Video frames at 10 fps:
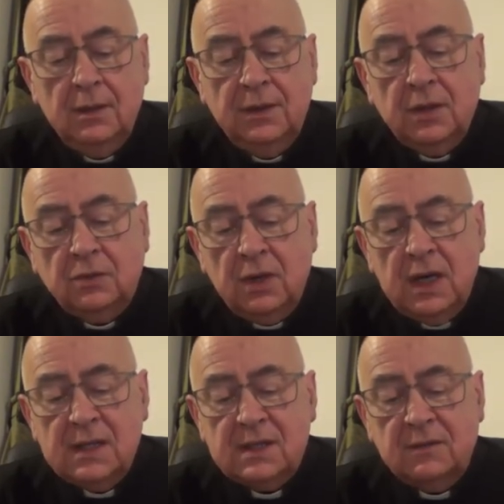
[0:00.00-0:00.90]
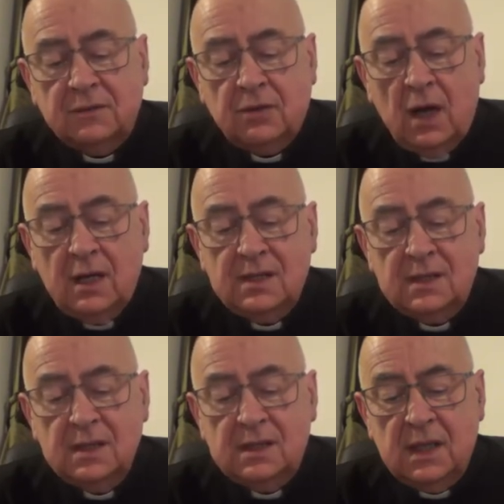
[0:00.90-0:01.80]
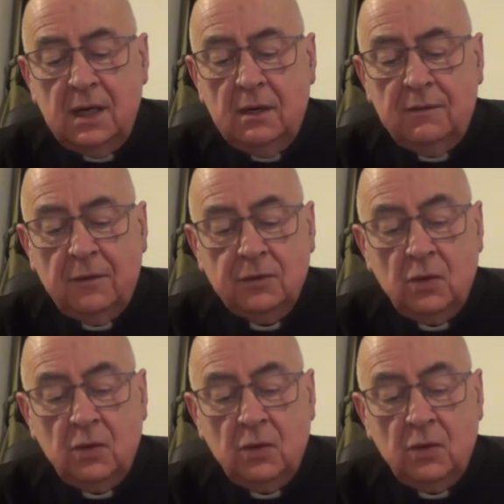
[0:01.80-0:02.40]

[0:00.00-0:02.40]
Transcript: The grace of Christ is there for